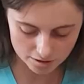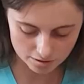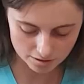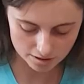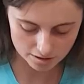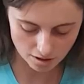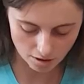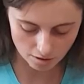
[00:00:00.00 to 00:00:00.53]
sure
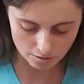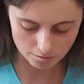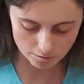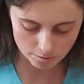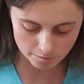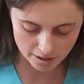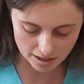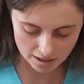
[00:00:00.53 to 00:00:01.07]
this hole
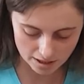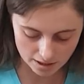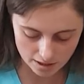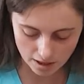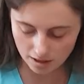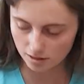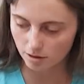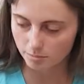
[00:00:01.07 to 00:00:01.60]
will be
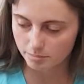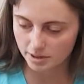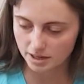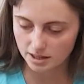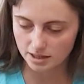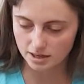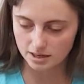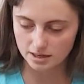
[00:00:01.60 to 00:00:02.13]
a lot
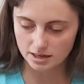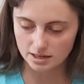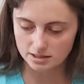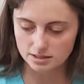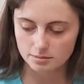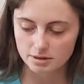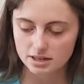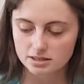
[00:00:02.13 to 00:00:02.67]
bigger than it
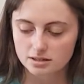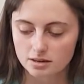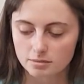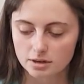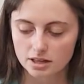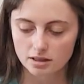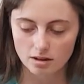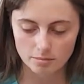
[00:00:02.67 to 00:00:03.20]
needs to be. It's going
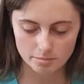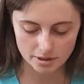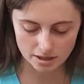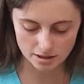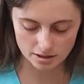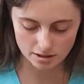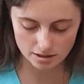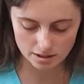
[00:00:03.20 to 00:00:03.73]
to be a lot
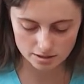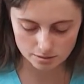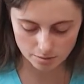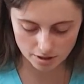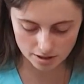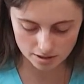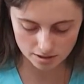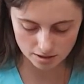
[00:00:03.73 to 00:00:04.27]
bigger than this
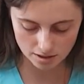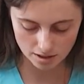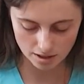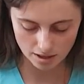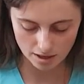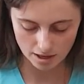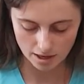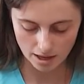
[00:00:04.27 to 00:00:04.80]
one,
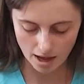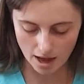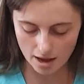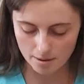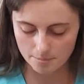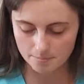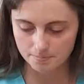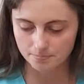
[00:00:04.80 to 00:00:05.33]

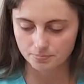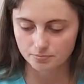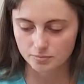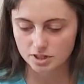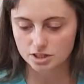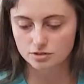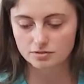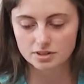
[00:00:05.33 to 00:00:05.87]

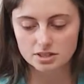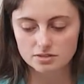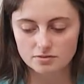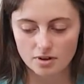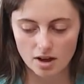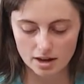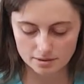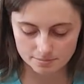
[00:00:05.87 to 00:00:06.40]
which fits
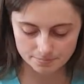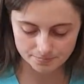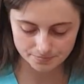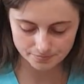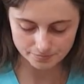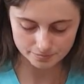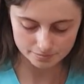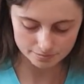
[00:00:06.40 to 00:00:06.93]
fine.
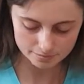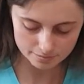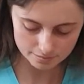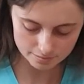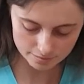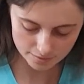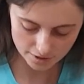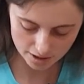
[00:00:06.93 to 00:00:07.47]

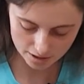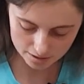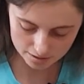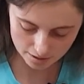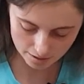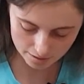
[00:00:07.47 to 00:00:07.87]
So